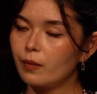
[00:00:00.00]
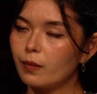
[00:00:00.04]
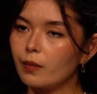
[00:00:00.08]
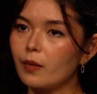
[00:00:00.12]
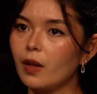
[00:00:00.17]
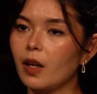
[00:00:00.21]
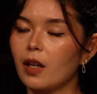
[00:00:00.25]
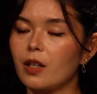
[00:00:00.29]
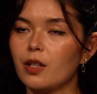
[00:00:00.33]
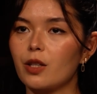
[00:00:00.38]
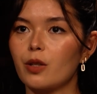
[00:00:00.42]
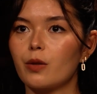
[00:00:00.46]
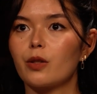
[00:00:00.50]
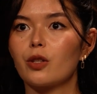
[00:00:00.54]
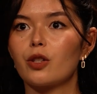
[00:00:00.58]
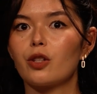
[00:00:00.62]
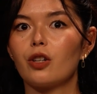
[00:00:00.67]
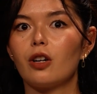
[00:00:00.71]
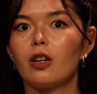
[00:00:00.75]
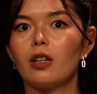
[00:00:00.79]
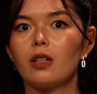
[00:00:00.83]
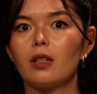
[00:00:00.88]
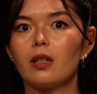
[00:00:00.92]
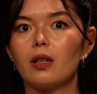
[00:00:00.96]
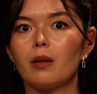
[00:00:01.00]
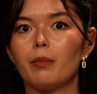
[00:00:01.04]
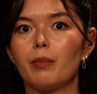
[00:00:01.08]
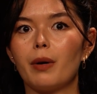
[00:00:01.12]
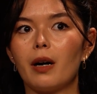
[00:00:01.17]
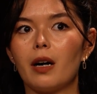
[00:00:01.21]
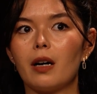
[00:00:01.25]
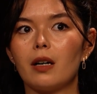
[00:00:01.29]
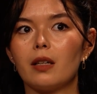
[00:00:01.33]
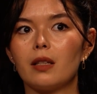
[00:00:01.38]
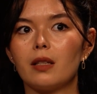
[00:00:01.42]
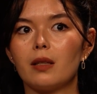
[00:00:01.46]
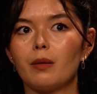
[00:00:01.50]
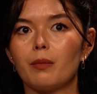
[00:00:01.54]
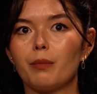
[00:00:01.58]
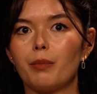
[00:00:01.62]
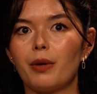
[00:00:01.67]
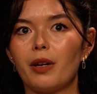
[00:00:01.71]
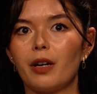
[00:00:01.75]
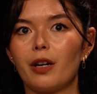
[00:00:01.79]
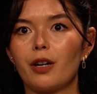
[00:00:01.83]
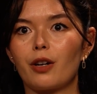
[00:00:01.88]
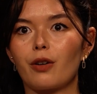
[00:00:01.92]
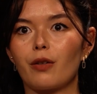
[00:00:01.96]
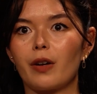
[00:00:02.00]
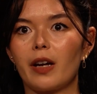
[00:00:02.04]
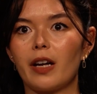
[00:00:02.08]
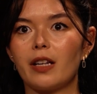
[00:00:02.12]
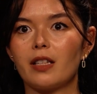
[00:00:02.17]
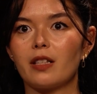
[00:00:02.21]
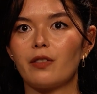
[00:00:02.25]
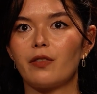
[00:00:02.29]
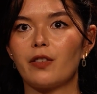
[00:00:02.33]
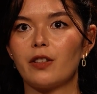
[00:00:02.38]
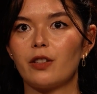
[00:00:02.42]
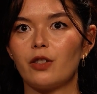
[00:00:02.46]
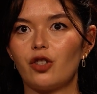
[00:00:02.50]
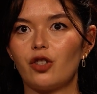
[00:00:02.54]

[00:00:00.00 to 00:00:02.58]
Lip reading: Yeah, so it's not about being creative and